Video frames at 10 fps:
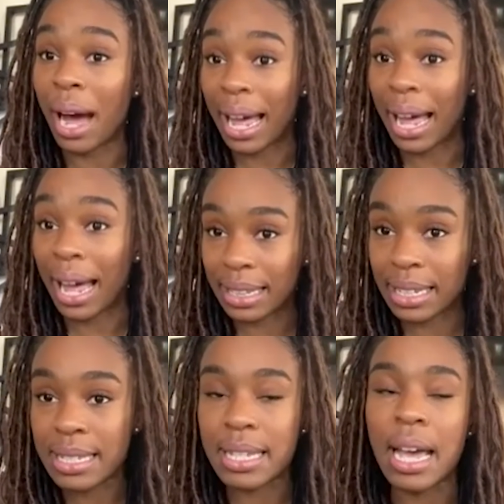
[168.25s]

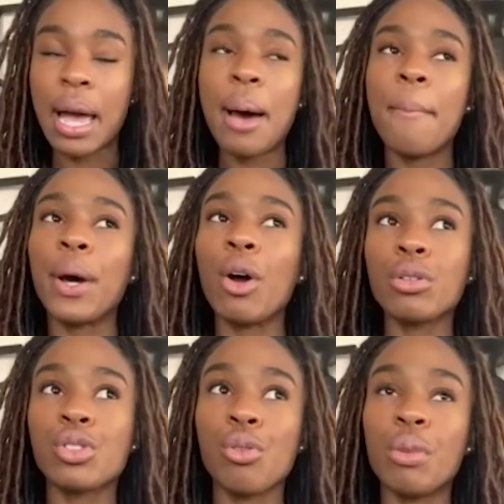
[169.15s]
athletes. But
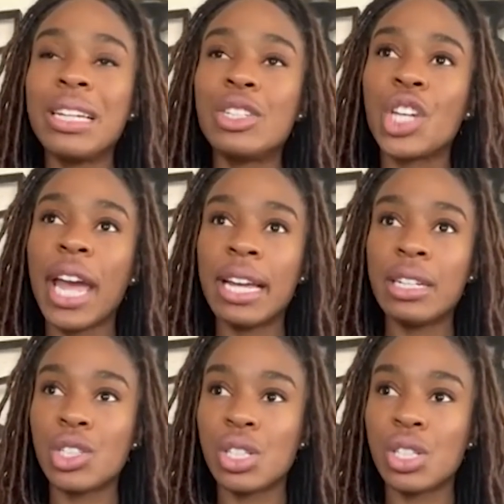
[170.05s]
also really change